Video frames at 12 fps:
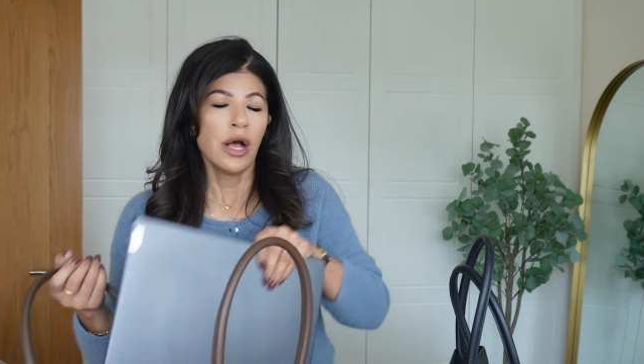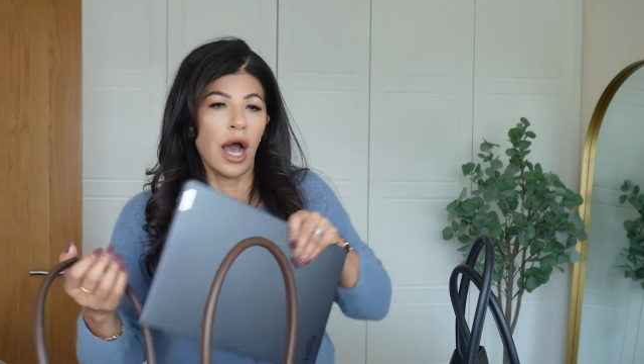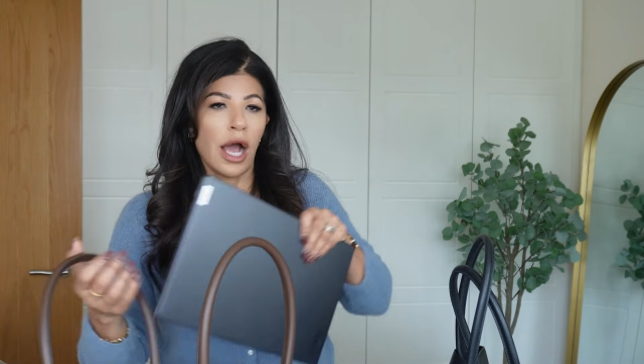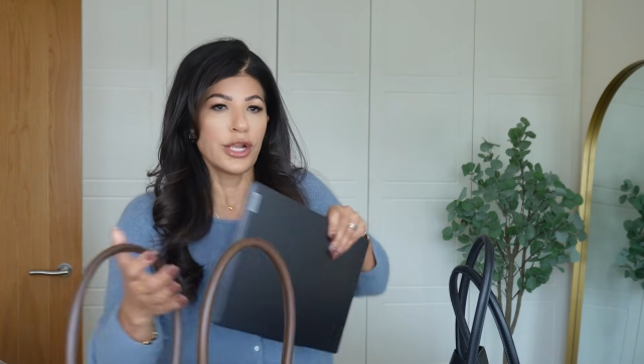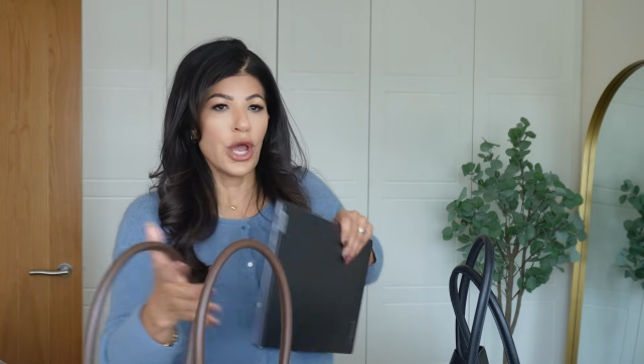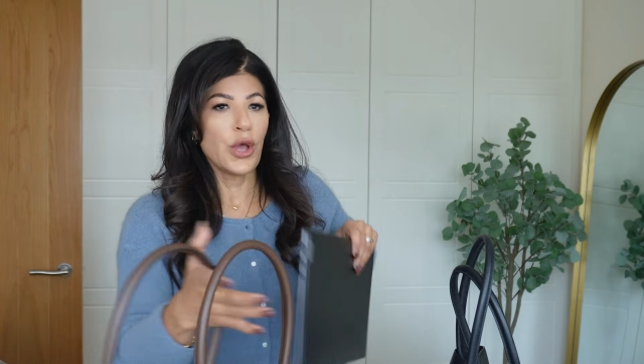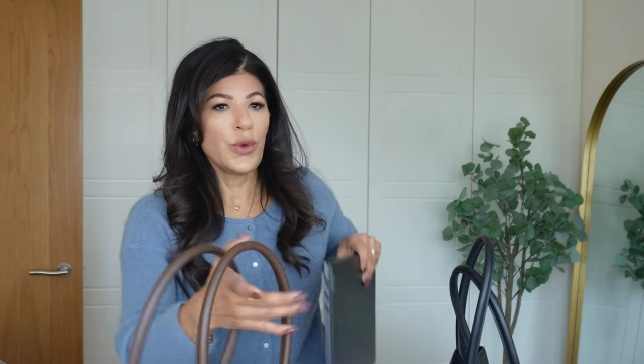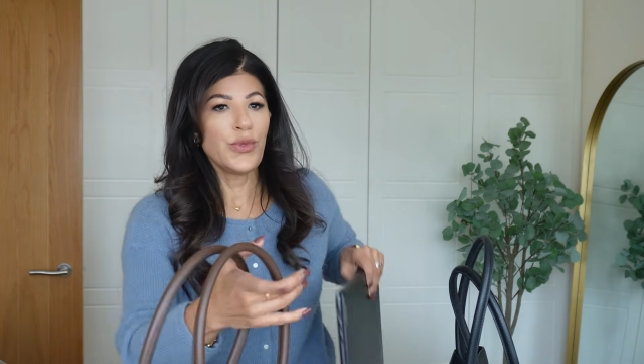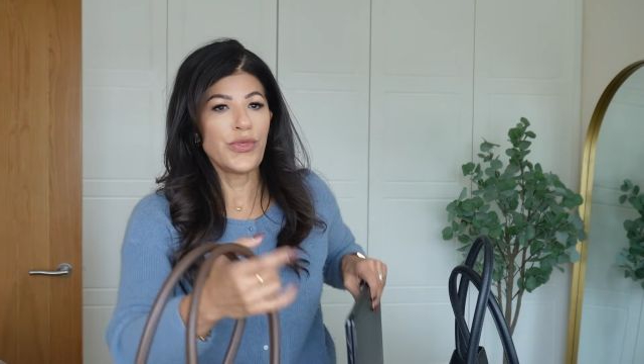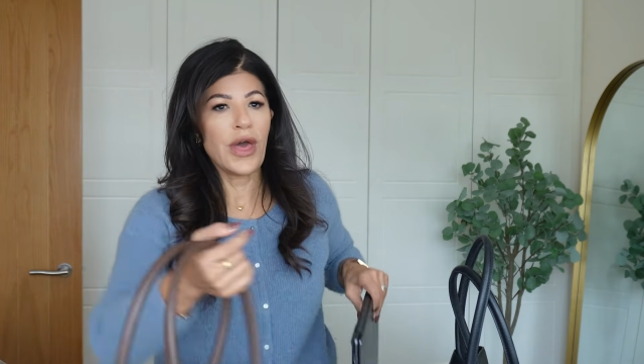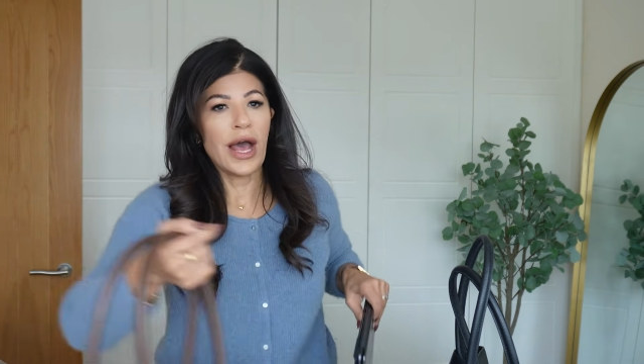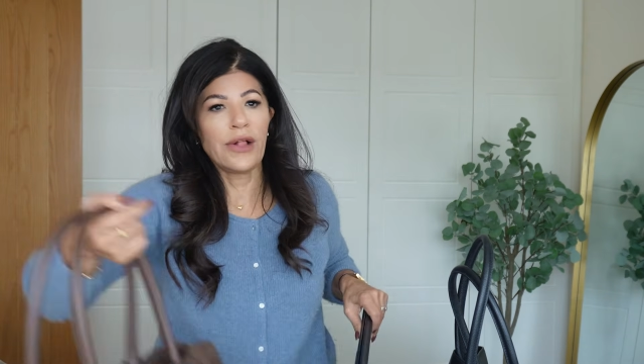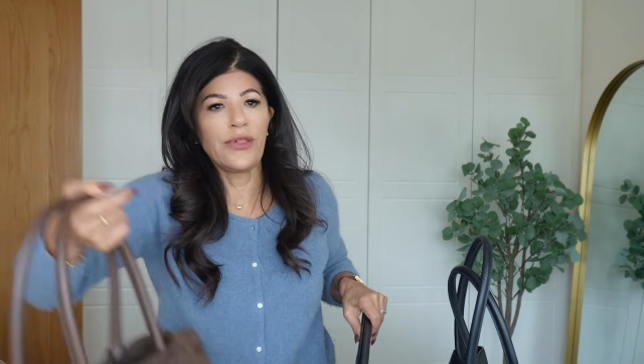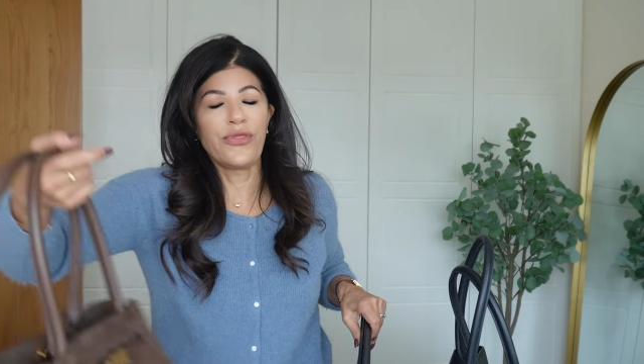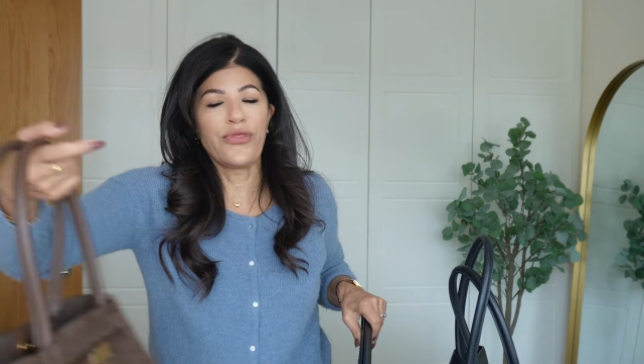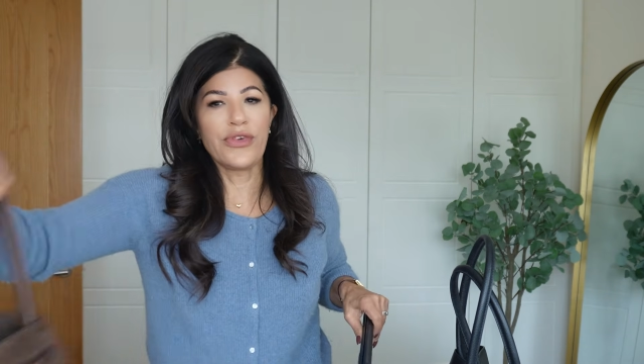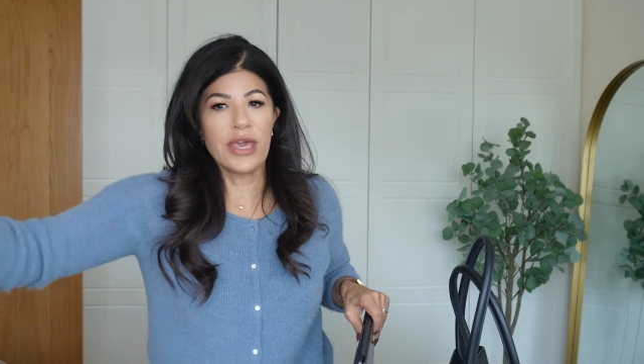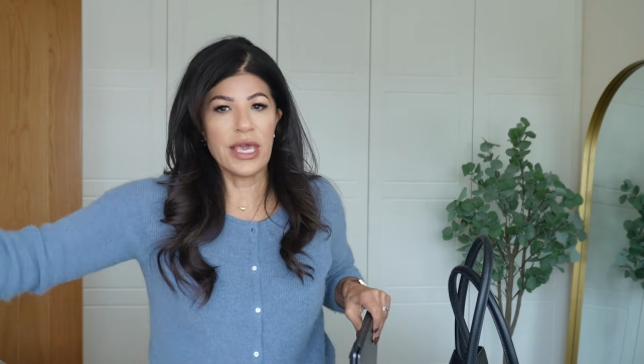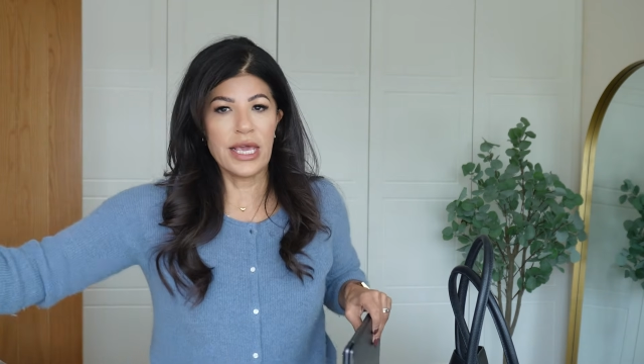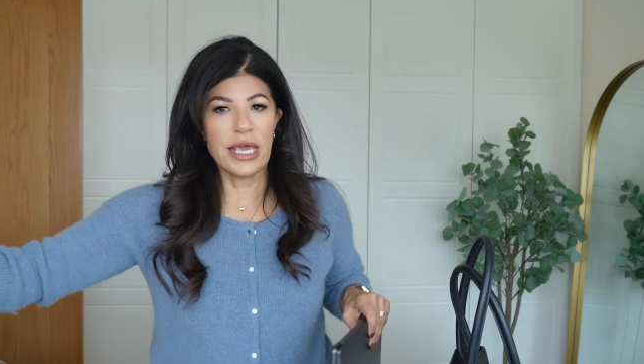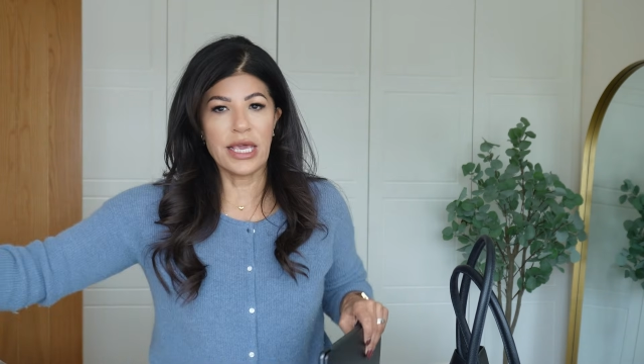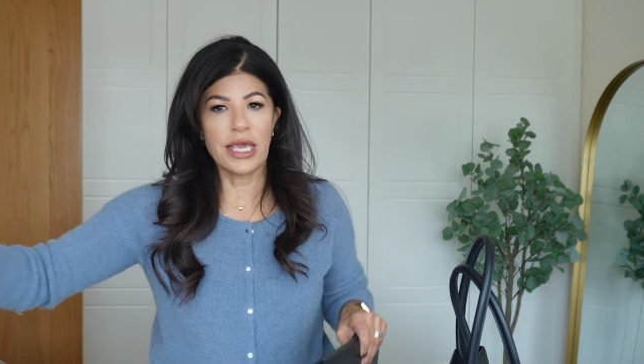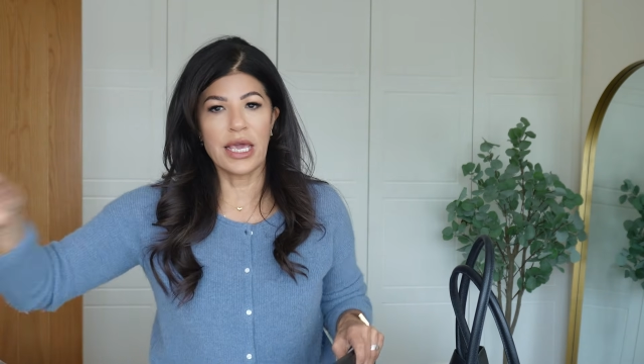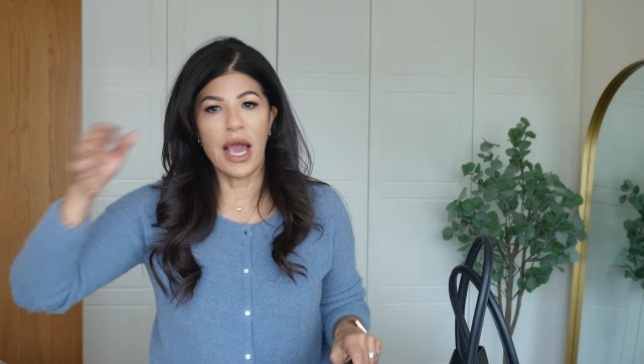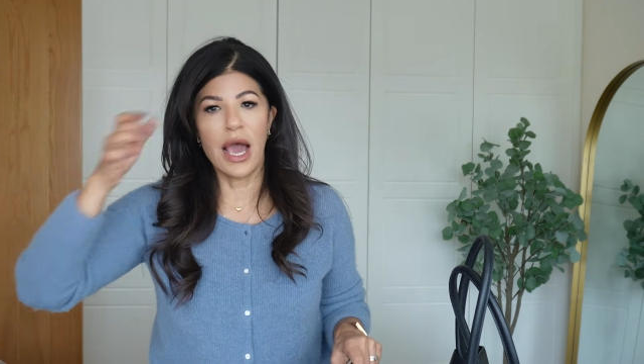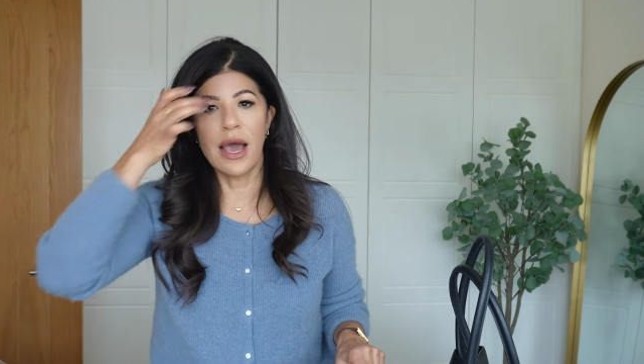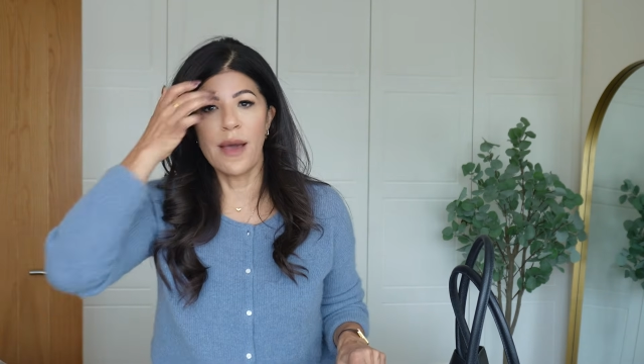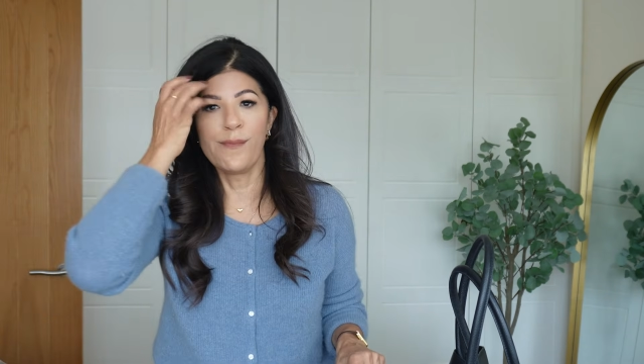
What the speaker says: I know that the